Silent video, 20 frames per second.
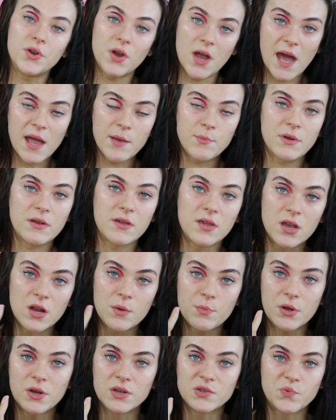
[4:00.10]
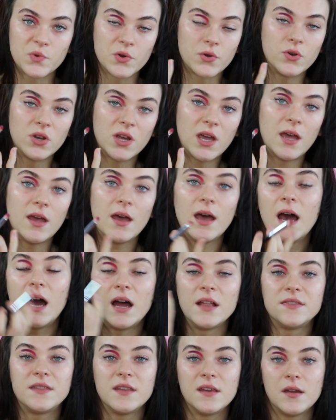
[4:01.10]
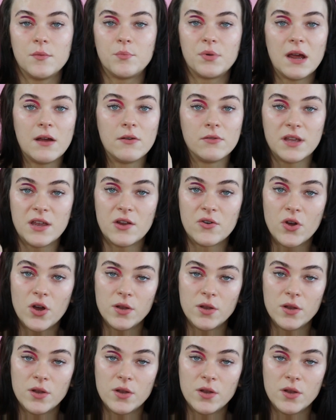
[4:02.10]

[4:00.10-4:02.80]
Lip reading: your eyebrow here because we're going to add the brow later